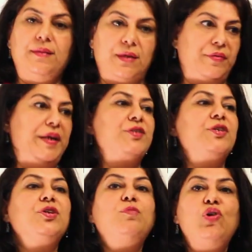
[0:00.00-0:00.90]
the
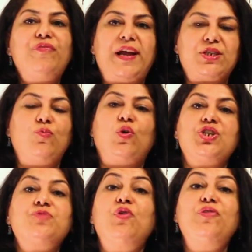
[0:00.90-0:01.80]
greater the mole fraction, what
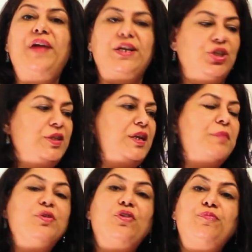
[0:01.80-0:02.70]
is mole fraction? The
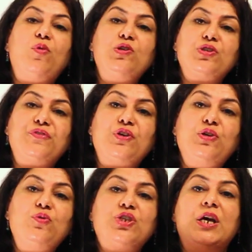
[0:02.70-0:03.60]
number of moles of
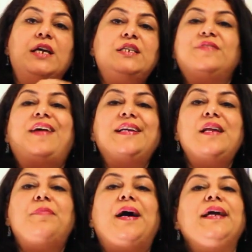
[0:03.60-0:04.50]
solute
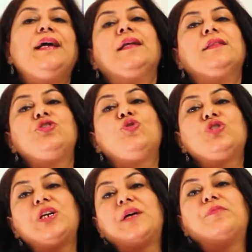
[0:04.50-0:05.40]
divided by the
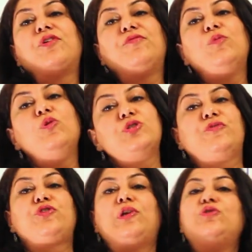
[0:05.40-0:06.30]
total number of moles of
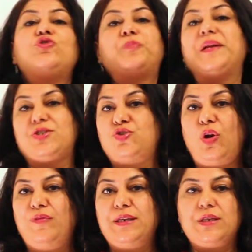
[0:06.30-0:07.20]
solute plus
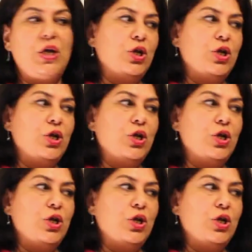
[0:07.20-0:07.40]
solvent.